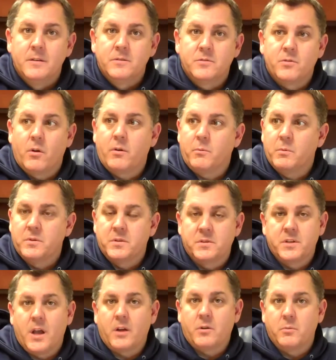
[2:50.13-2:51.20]
starting with the
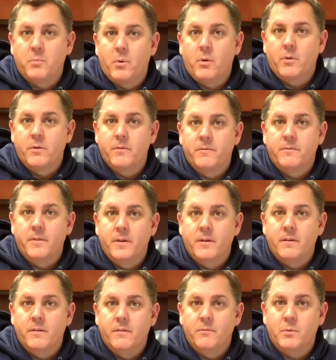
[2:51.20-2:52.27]
soccer part of, uh,
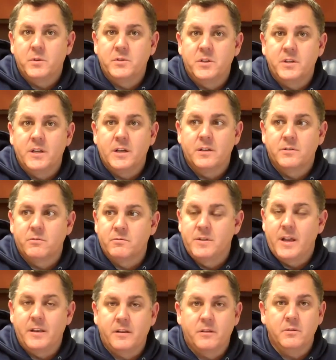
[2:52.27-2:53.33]
of what she does, her
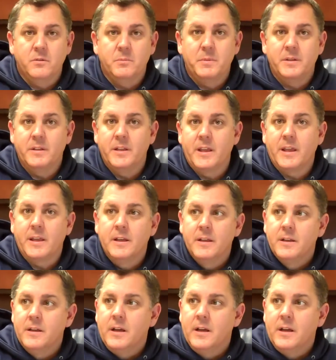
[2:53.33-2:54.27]
technical ability,